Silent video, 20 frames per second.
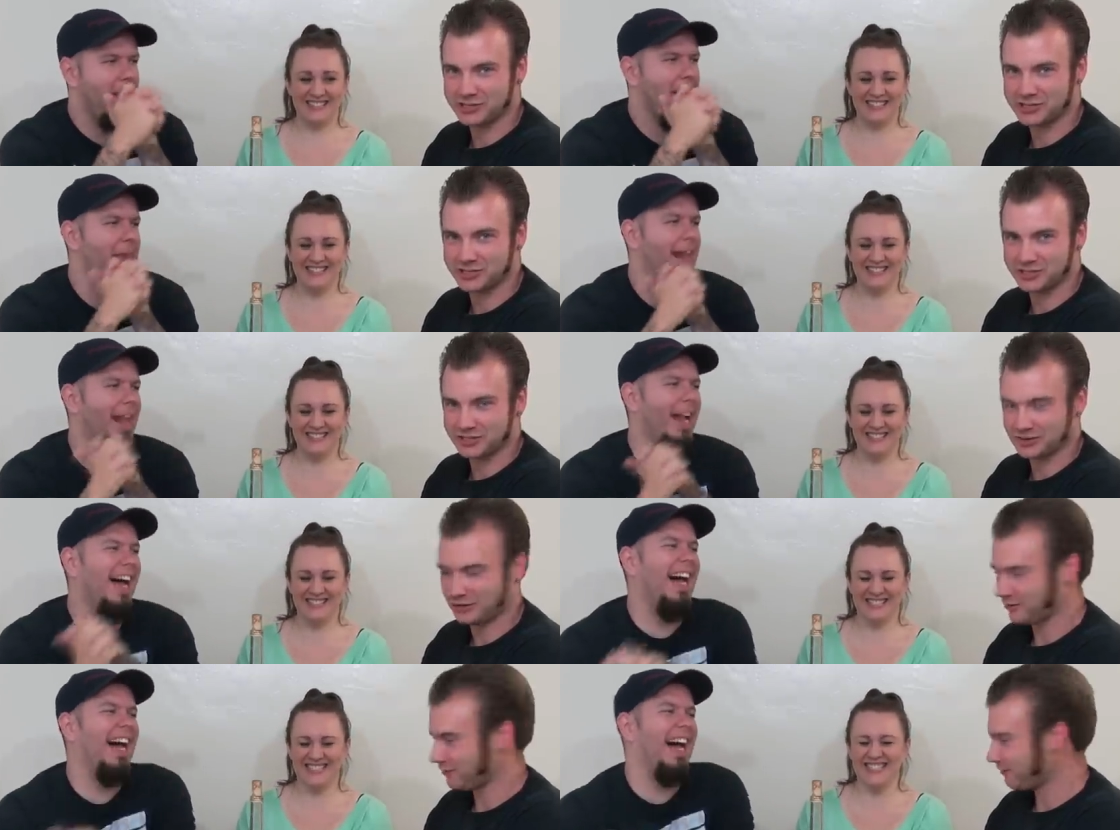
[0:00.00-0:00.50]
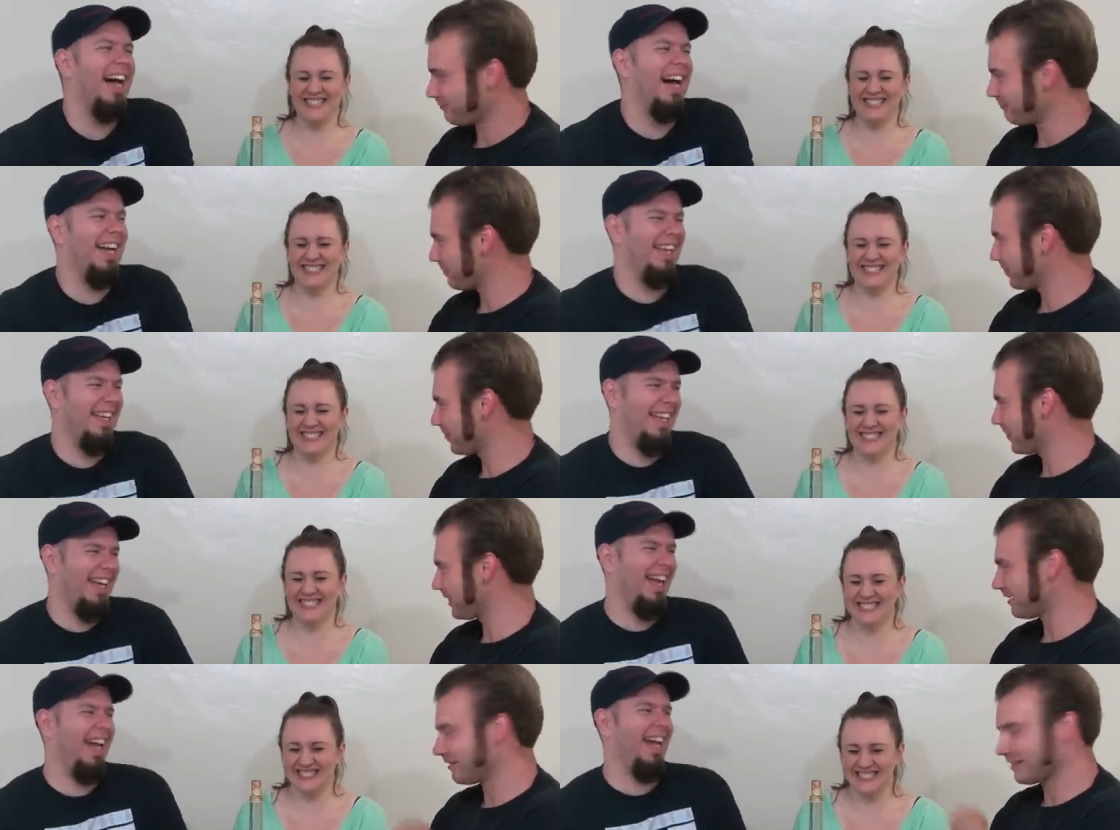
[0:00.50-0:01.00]

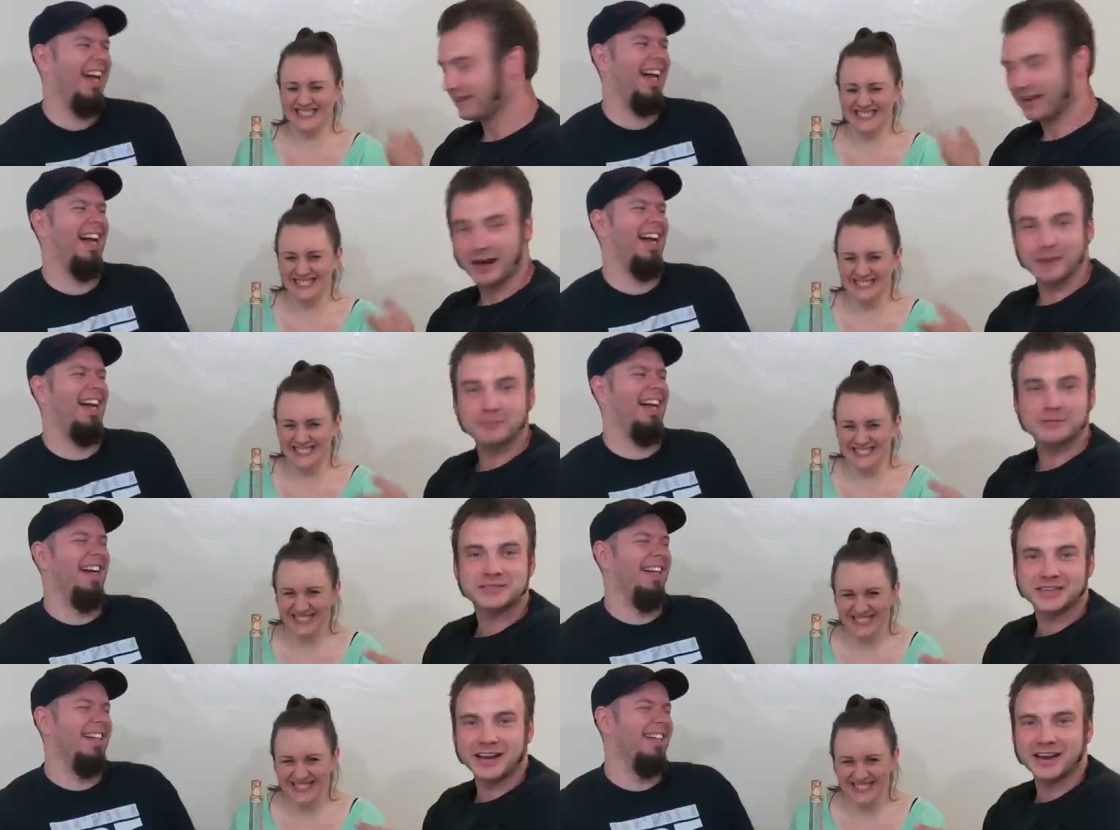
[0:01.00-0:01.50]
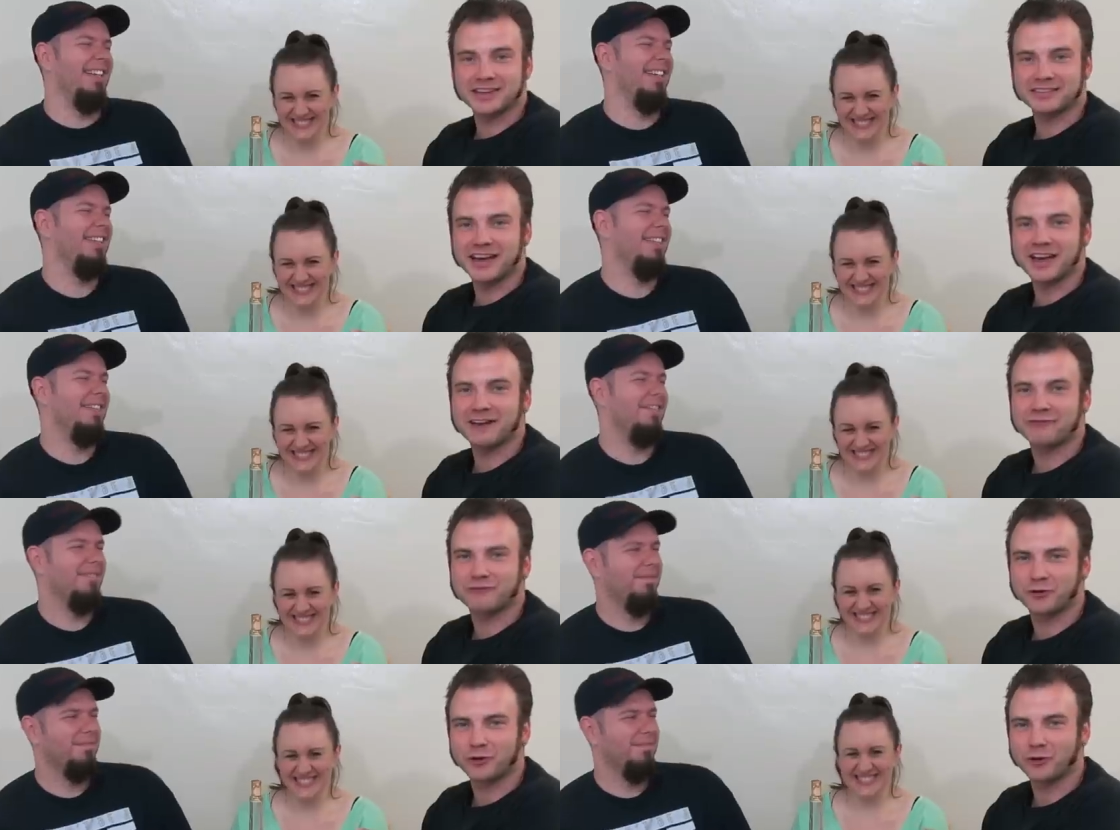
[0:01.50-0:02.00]
Speaker 1: yeah. I'm saying
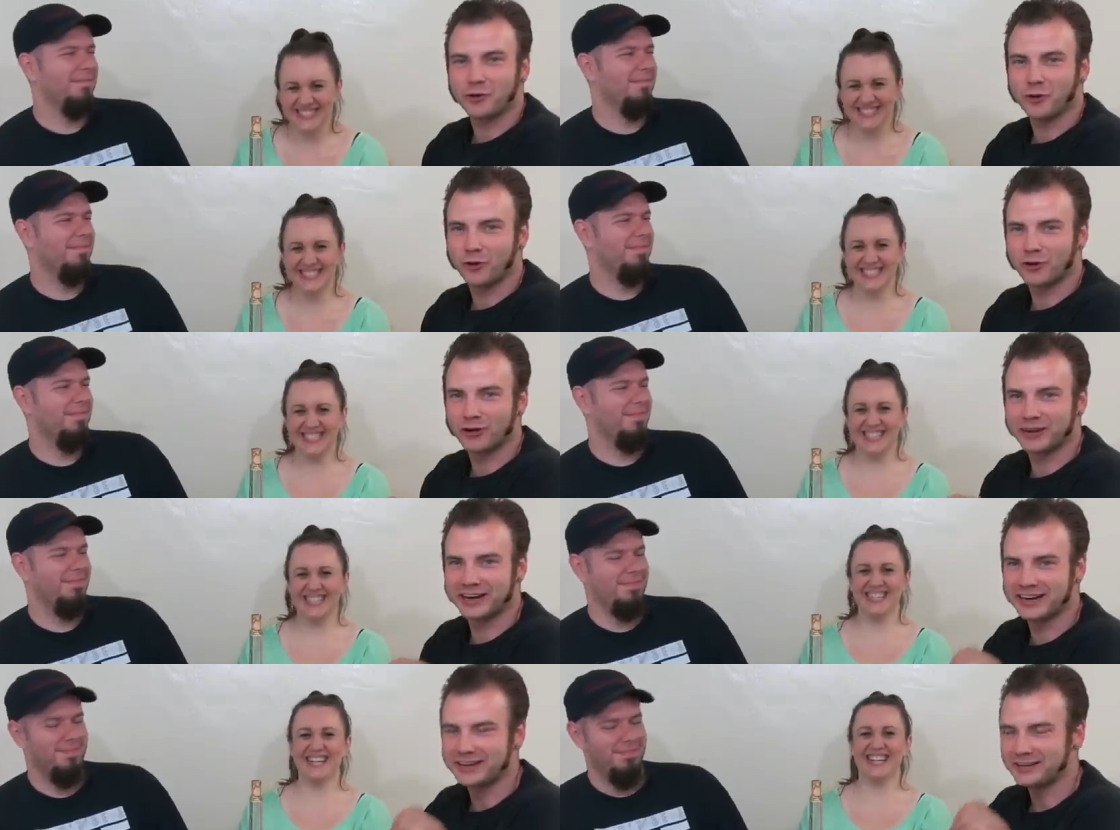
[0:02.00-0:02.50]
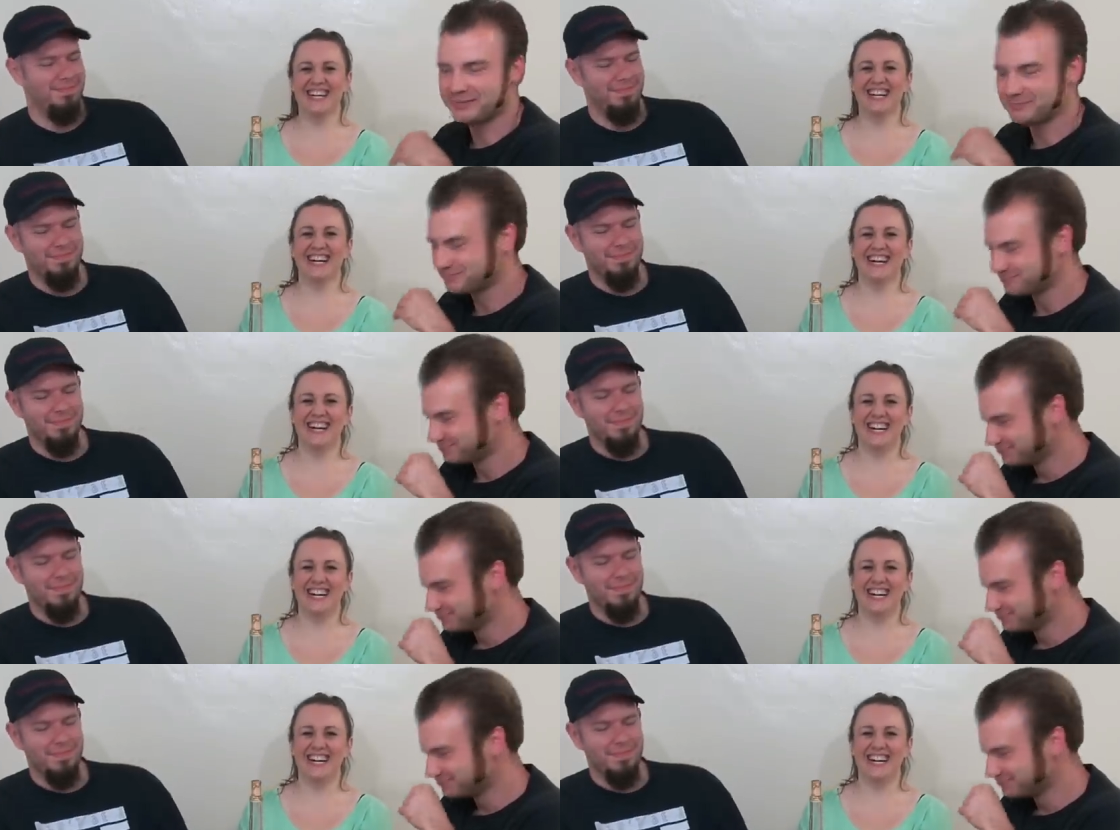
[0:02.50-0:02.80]
that for Lori.